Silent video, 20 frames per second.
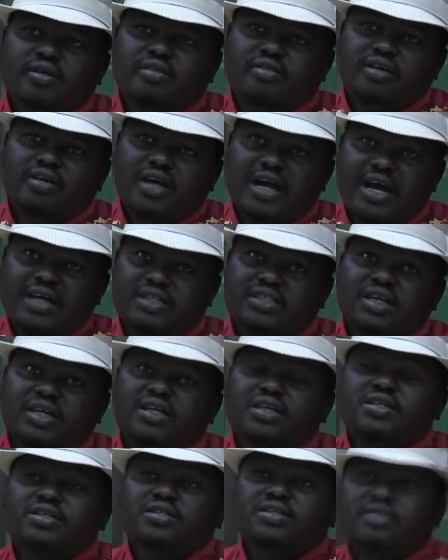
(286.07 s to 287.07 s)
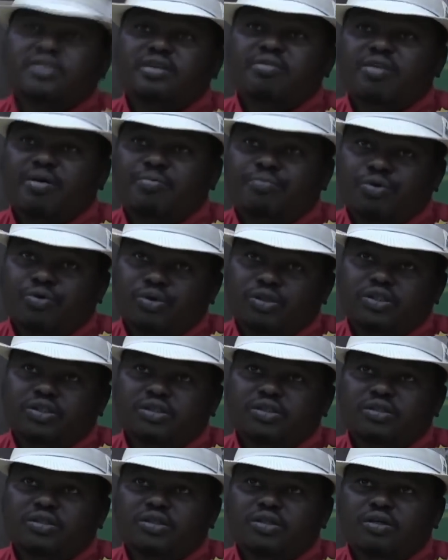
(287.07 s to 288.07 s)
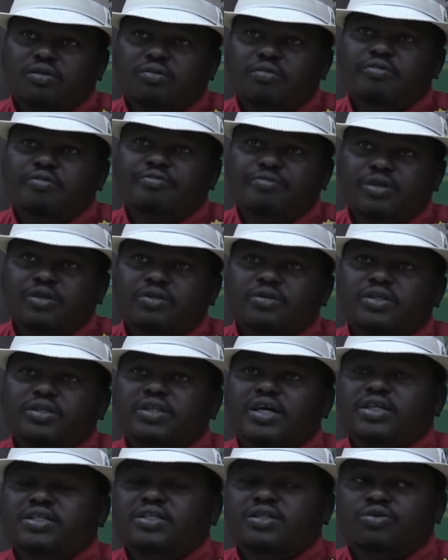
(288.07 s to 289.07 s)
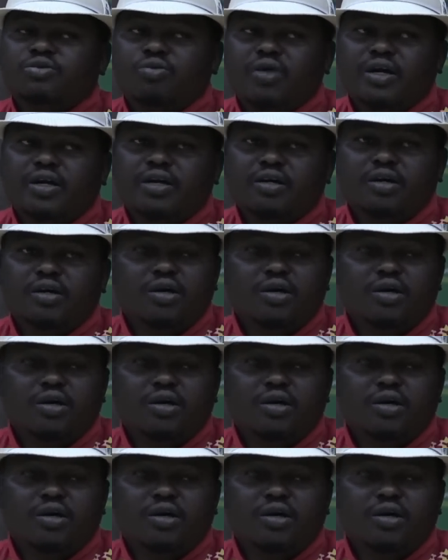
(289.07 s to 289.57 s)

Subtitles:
The us against them approach, we feel it doesn't work.